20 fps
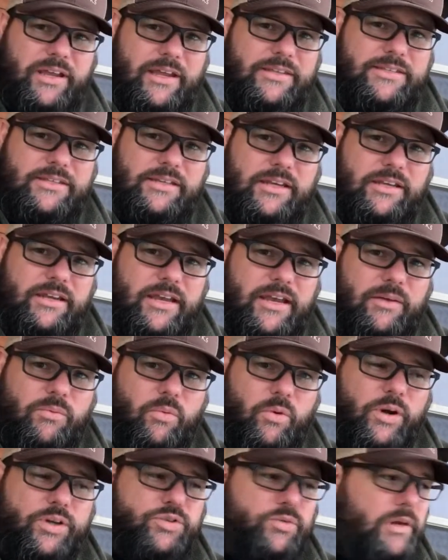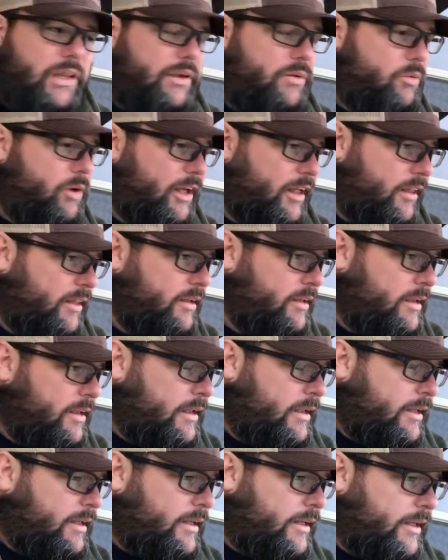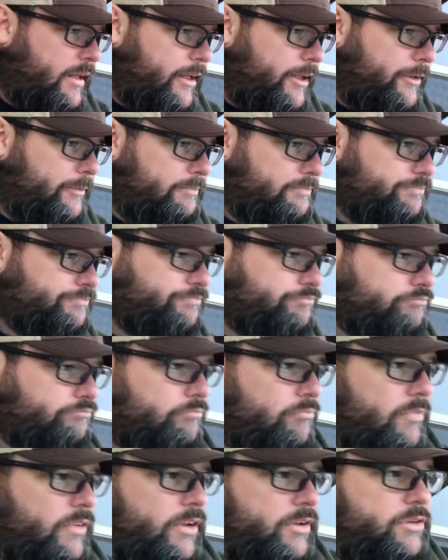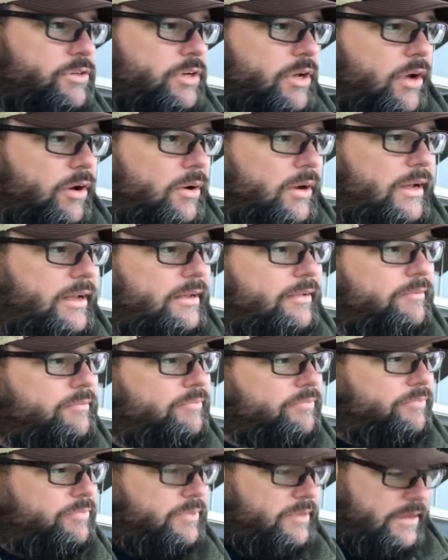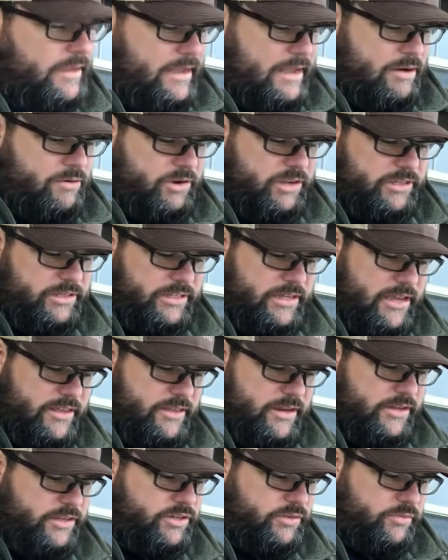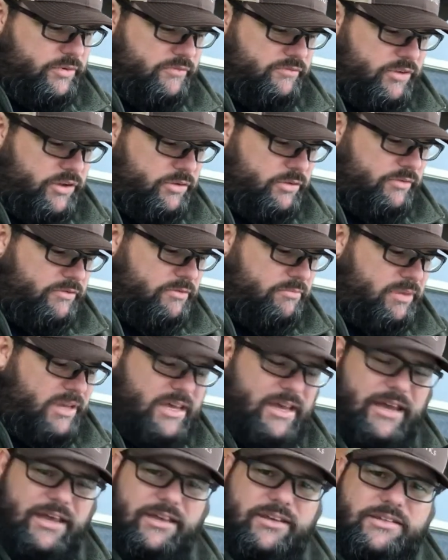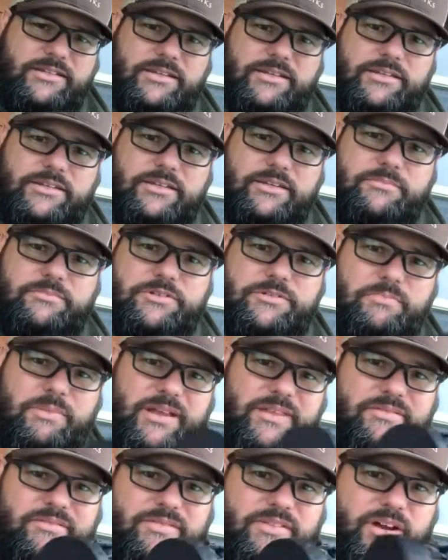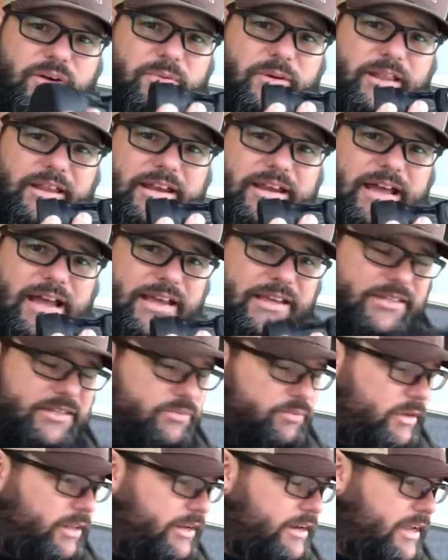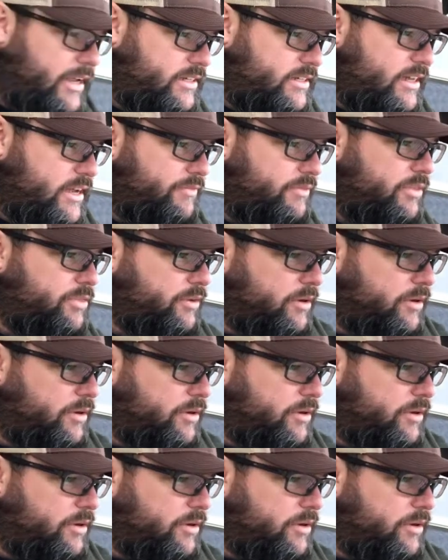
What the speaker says: hits. It works really well. So I wouldn't say that it's a review of the BAE systems, but they're really nice to have the